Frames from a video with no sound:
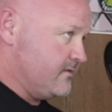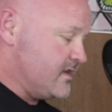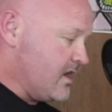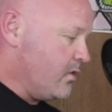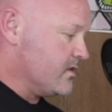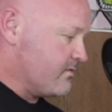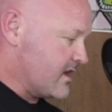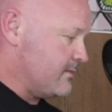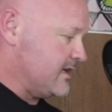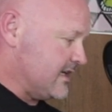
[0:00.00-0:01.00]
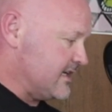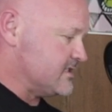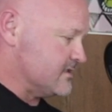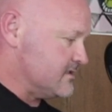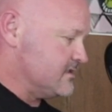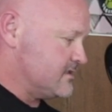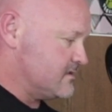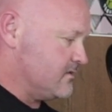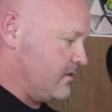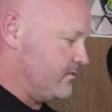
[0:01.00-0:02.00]
if you go on the
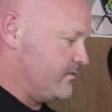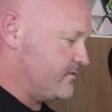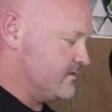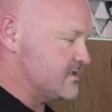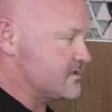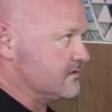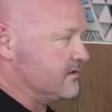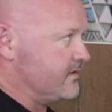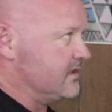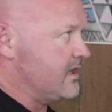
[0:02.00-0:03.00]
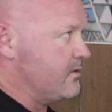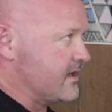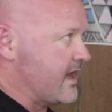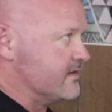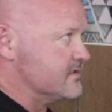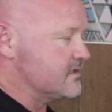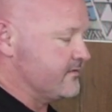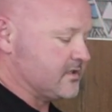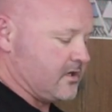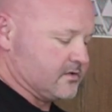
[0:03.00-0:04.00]
recommendations of this, Lavello and
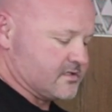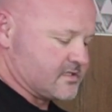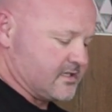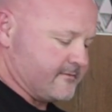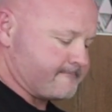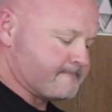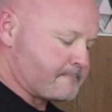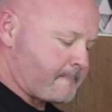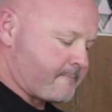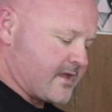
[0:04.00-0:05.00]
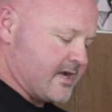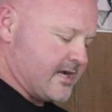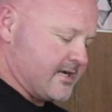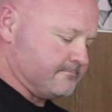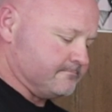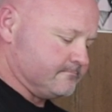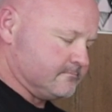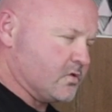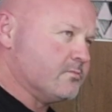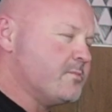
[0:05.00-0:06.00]
others have told us that, well,
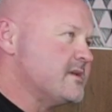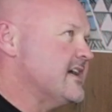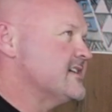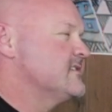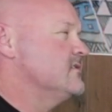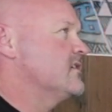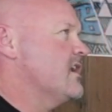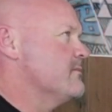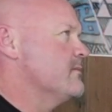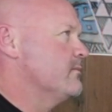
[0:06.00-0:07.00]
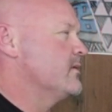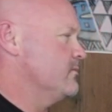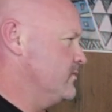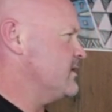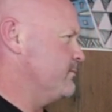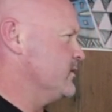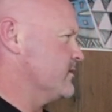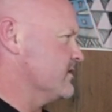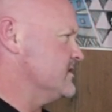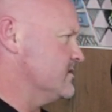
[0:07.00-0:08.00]
it might be Gaston, I can't remember, but we can
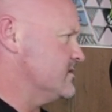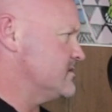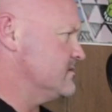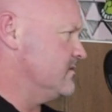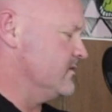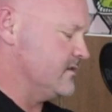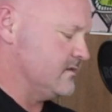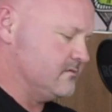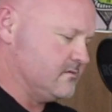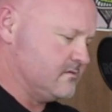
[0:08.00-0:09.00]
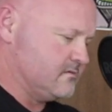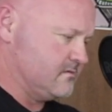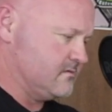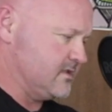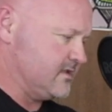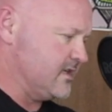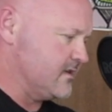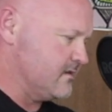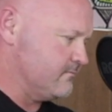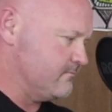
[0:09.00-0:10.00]
put the research on at the end of